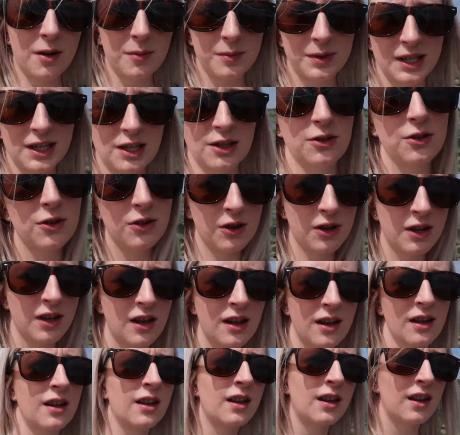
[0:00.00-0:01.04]
update you
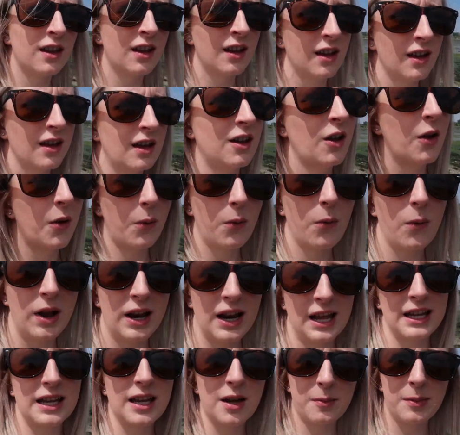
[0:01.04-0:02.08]

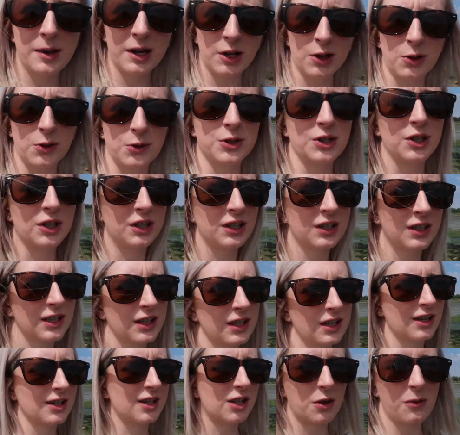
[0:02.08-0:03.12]
when I get a bit closer,
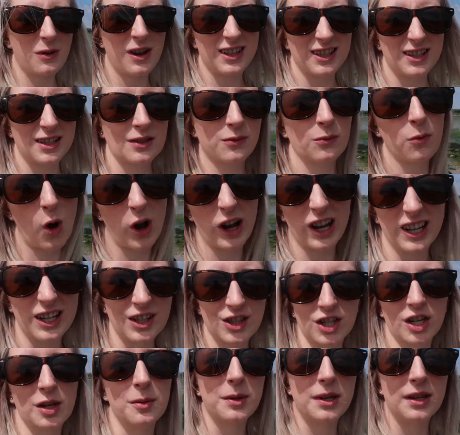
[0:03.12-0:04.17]
because otherwise walking
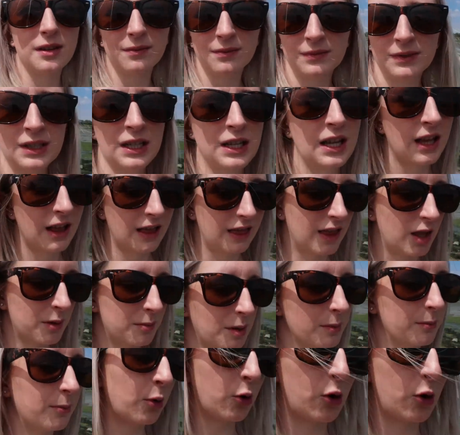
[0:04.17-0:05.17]
through the beach will get